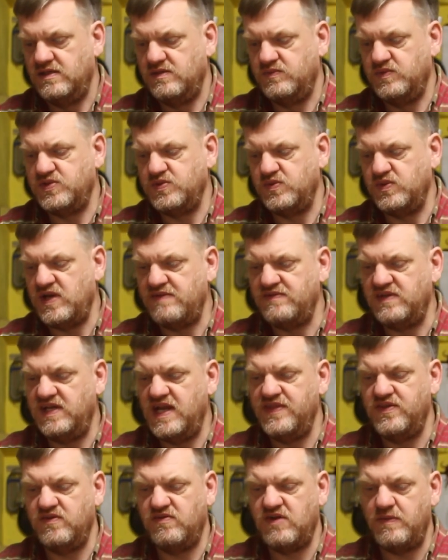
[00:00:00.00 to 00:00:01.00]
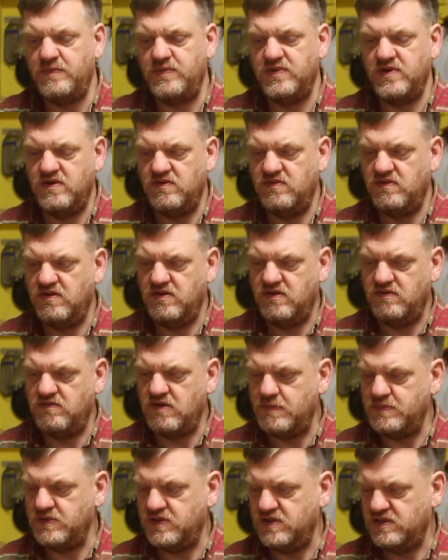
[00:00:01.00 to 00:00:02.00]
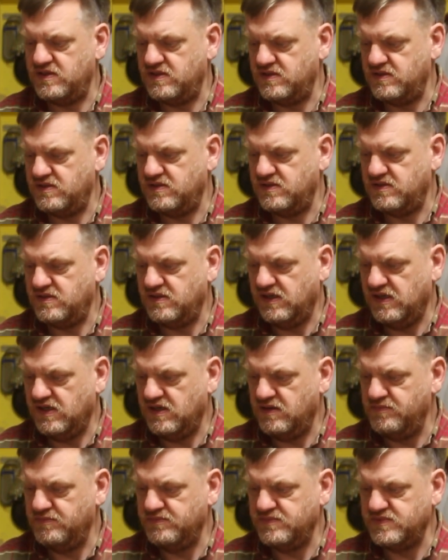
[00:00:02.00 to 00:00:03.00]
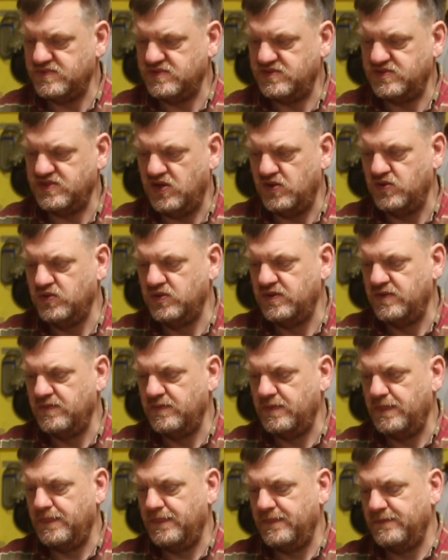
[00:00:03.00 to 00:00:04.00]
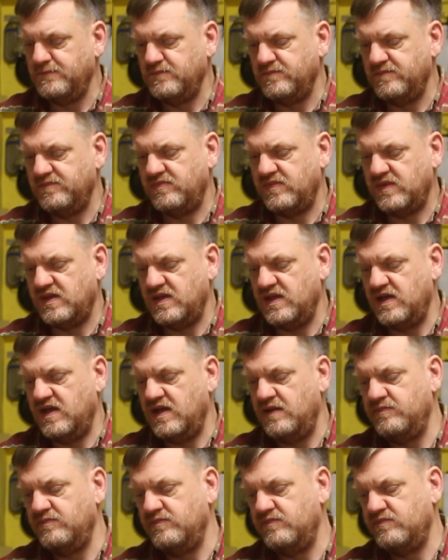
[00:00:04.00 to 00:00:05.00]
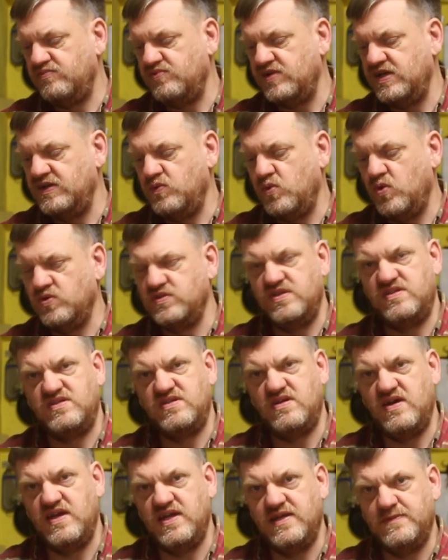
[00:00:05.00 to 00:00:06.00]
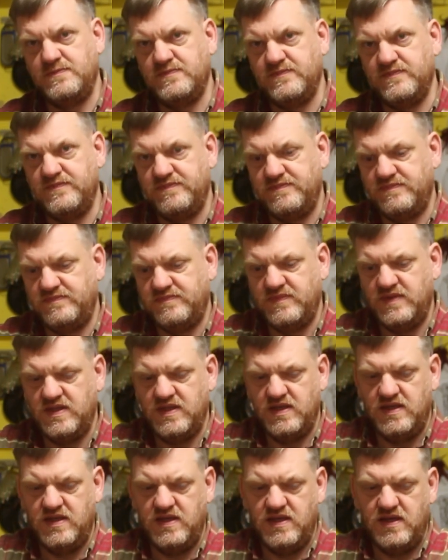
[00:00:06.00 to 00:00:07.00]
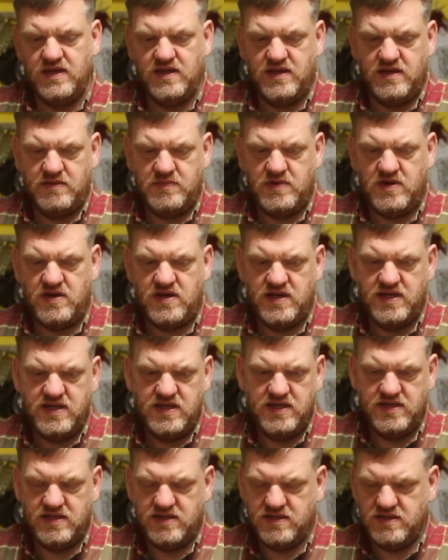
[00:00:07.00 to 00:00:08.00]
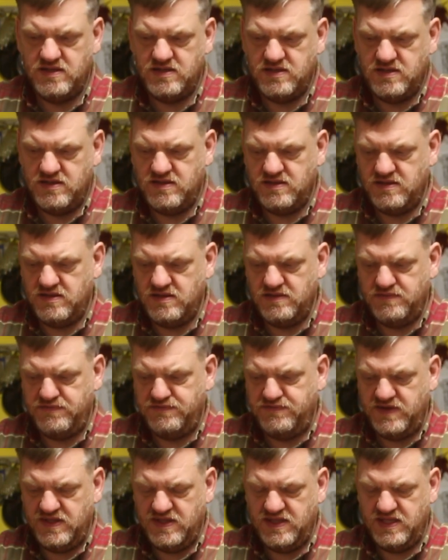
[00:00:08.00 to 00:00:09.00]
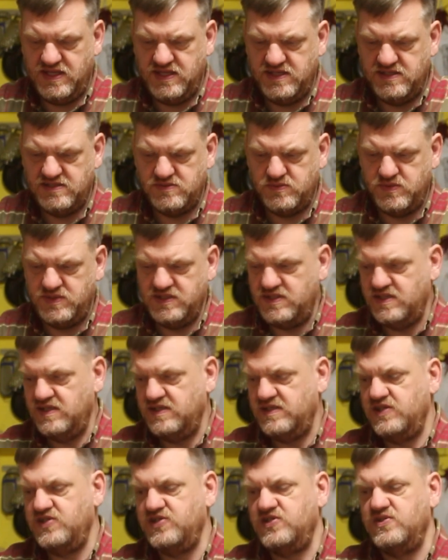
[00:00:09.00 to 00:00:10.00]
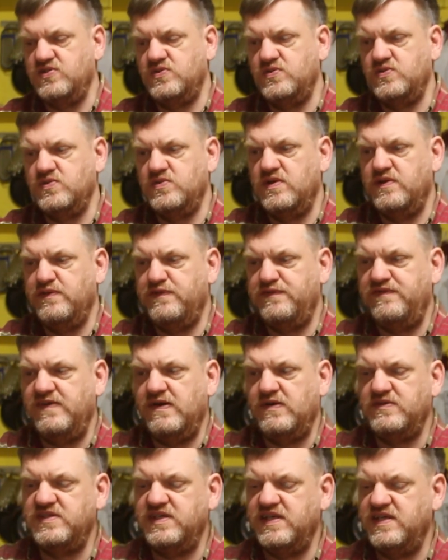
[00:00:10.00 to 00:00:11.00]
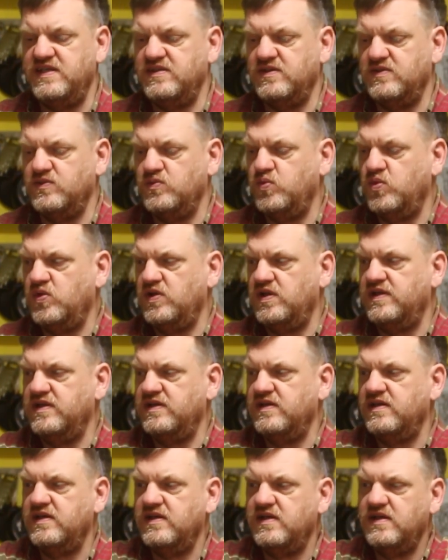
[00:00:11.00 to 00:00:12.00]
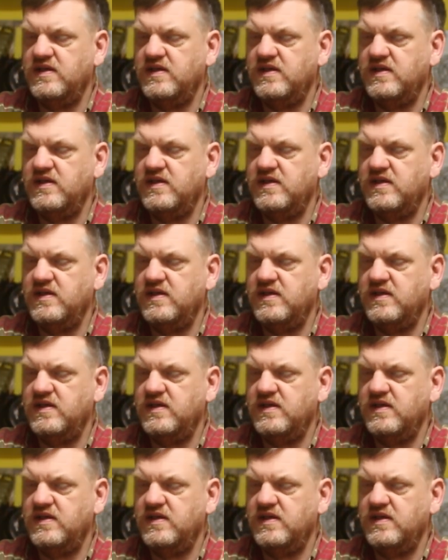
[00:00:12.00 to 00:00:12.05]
which will have a leather upper, a rubber sole, pretty watertight. I fit these with an additional felted woolen.